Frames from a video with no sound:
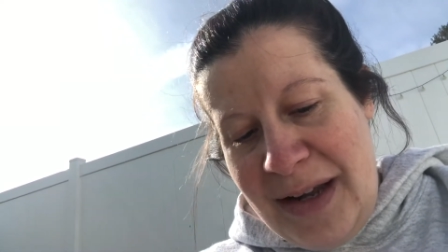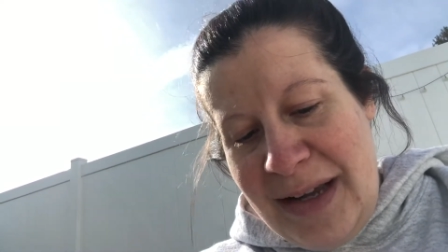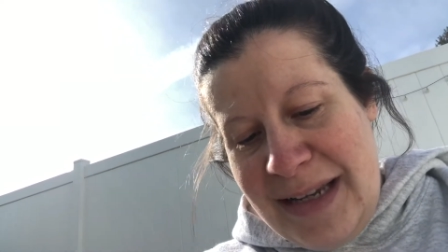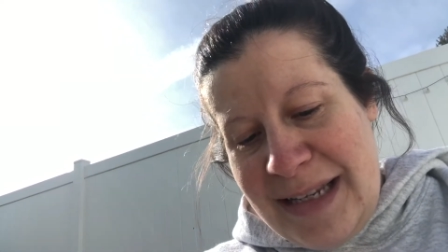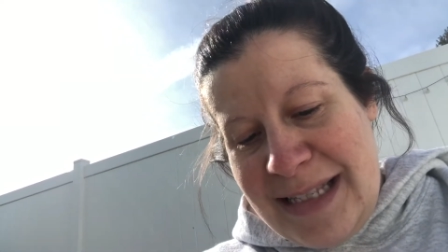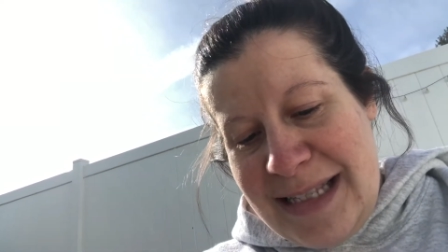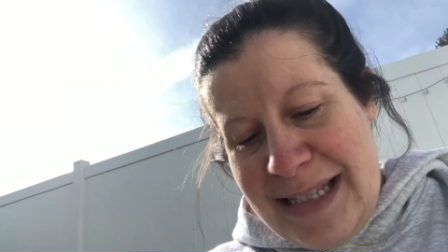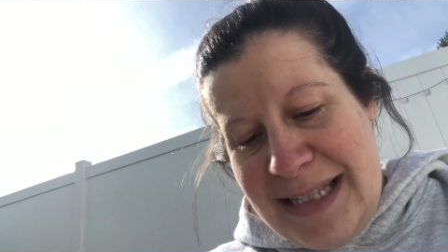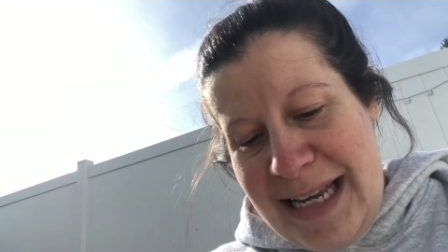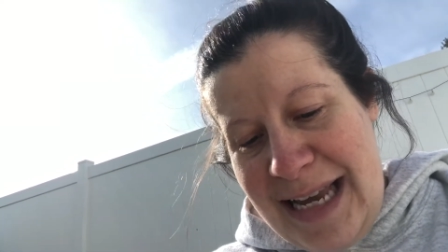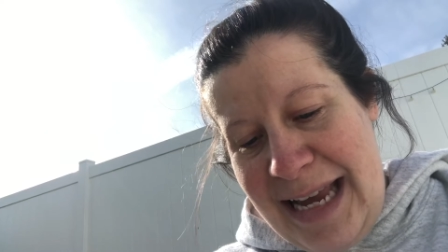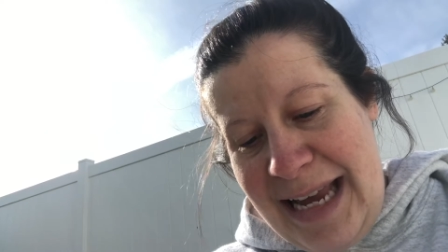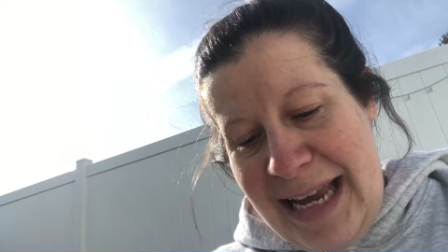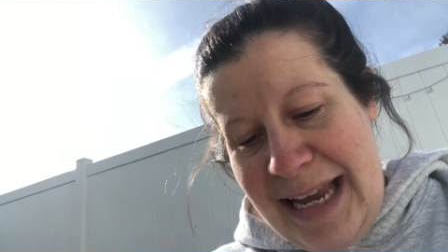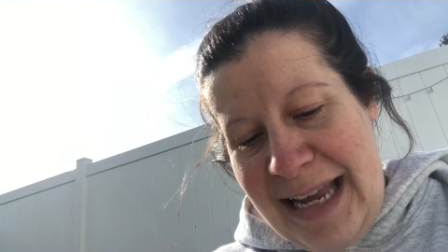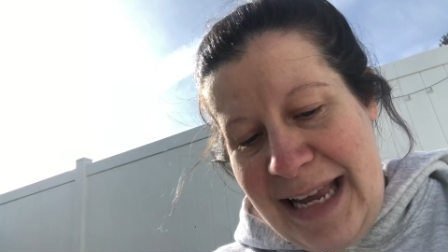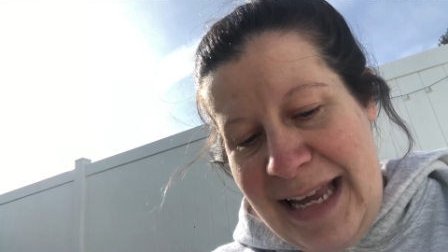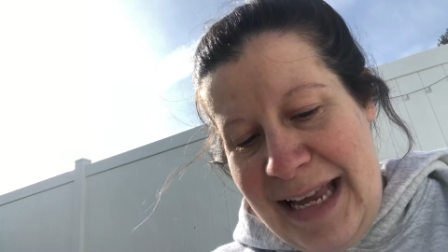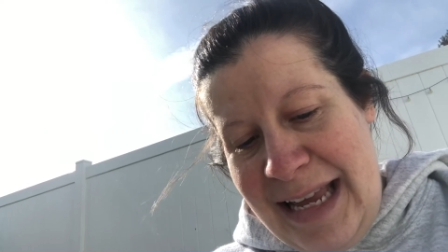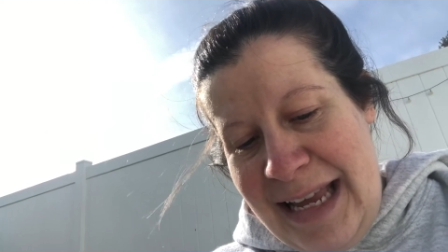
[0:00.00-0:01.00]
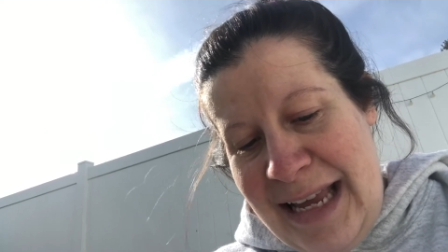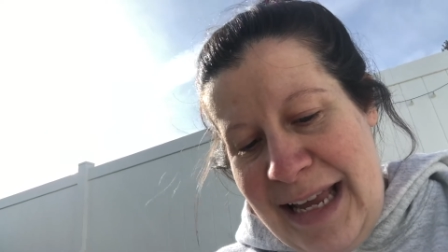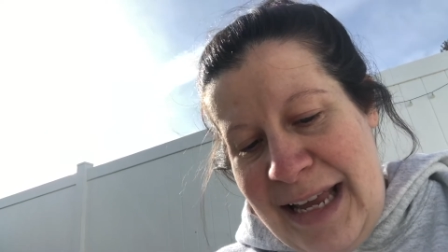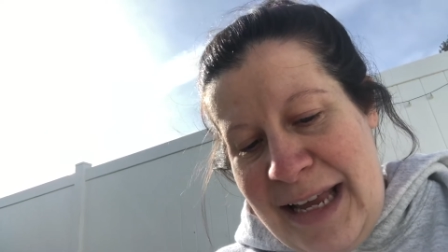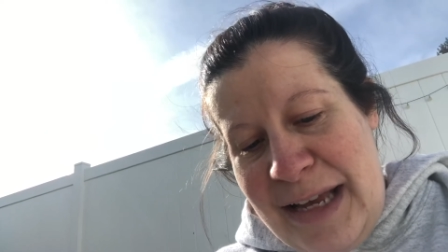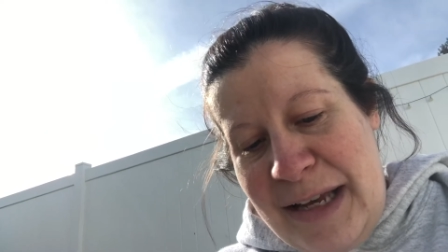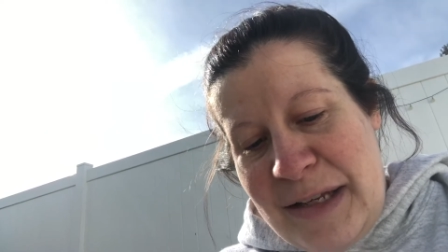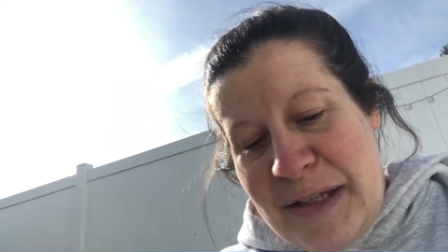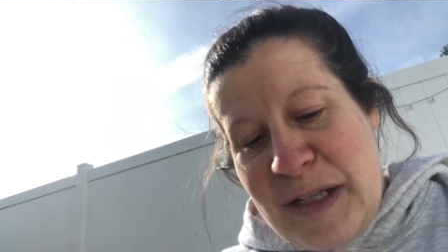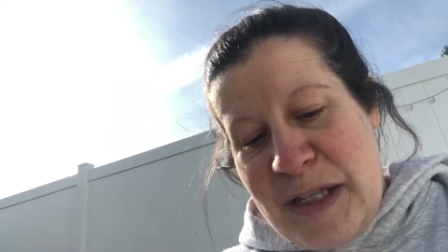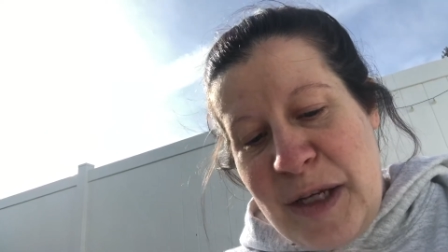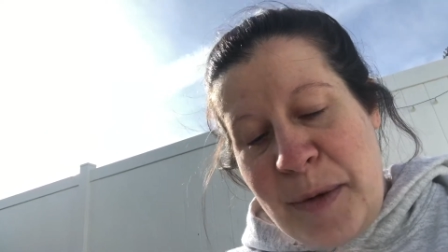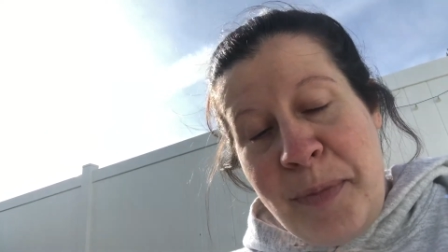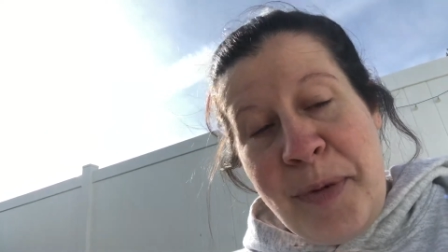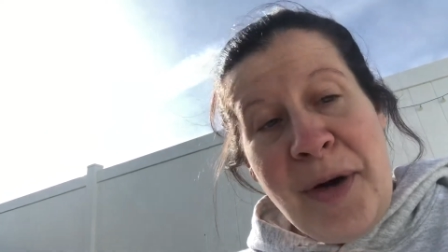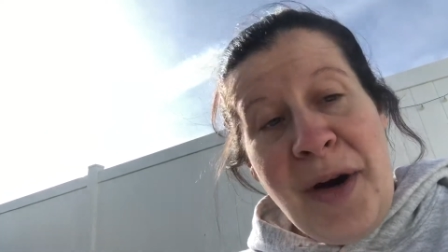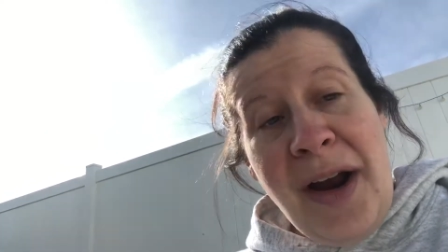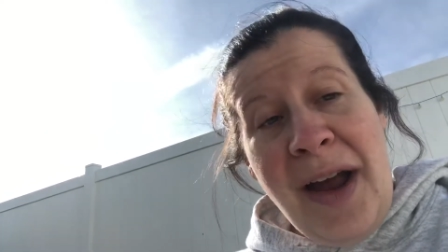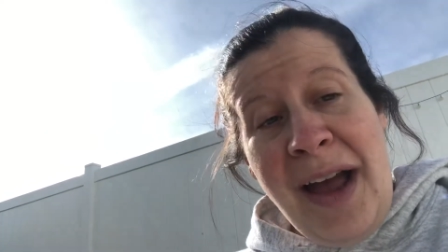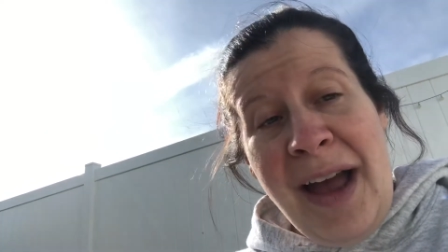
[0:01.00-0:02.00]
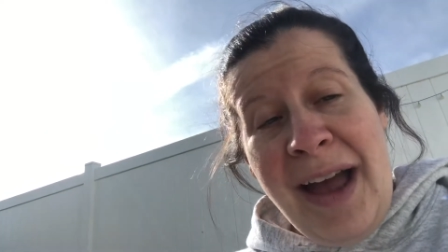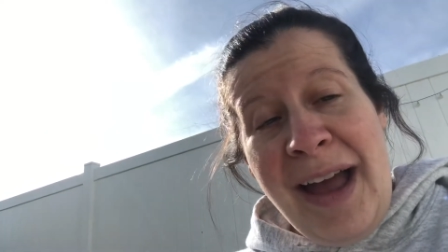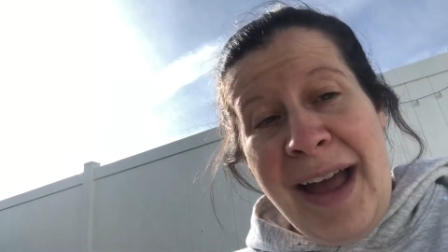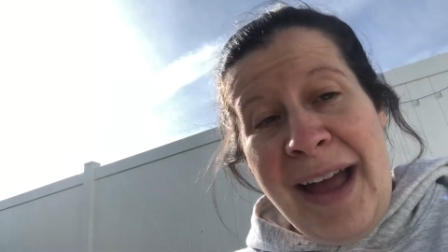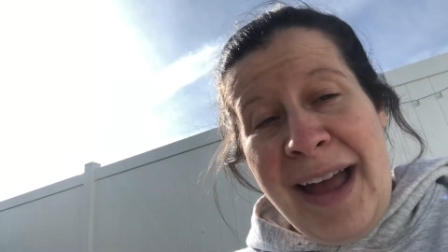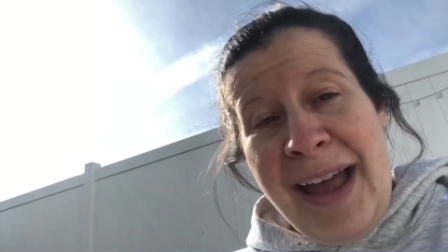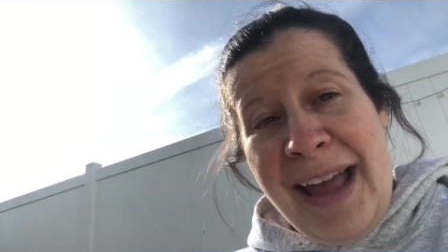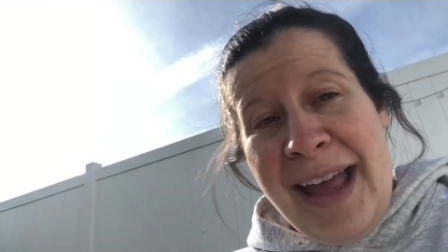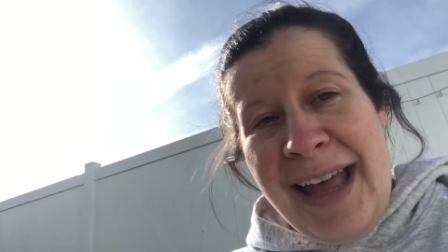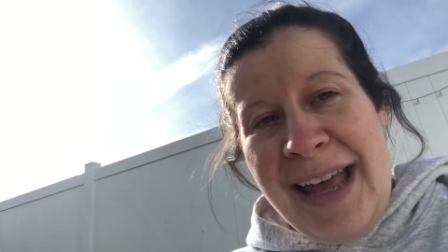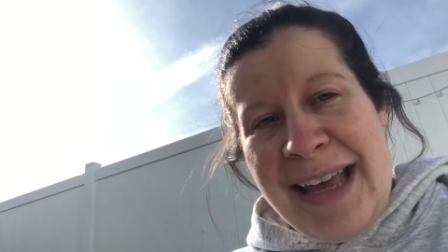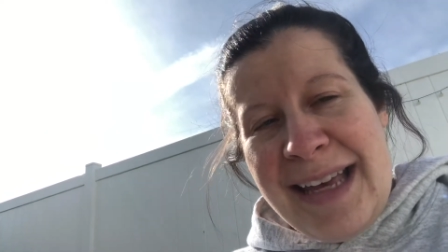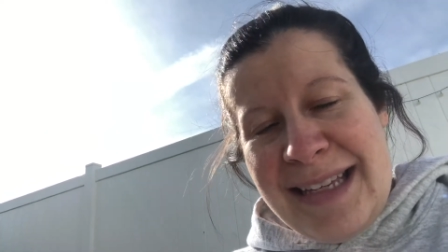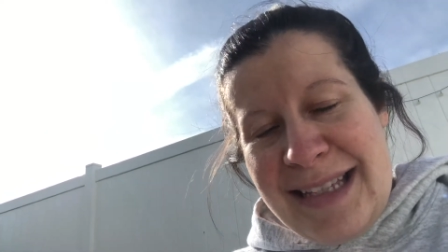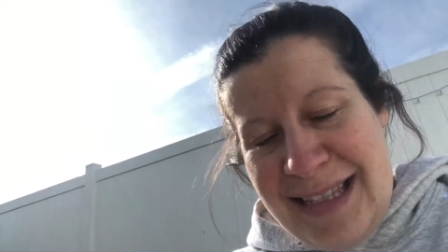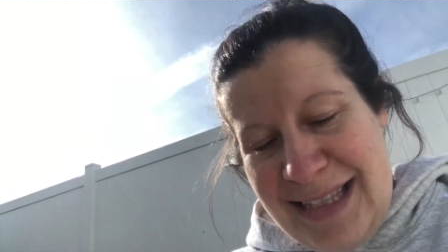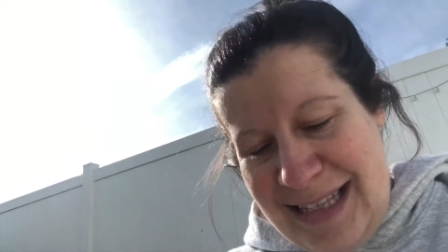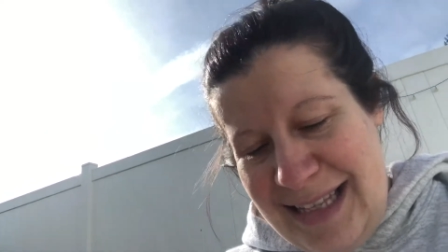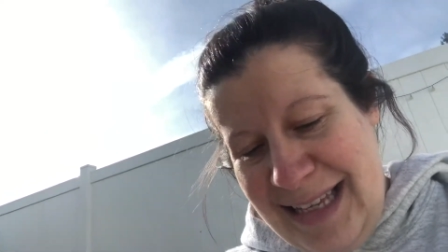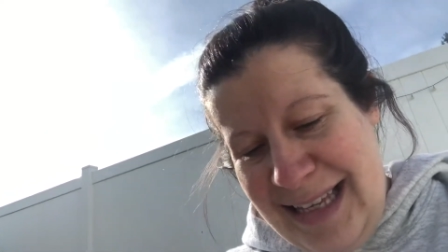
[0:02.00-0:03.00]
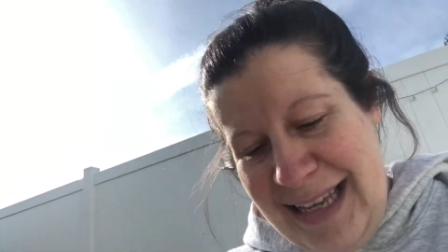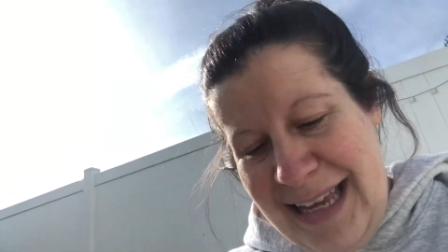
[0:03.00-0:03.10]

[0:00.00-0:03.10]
sang, "Surprise!"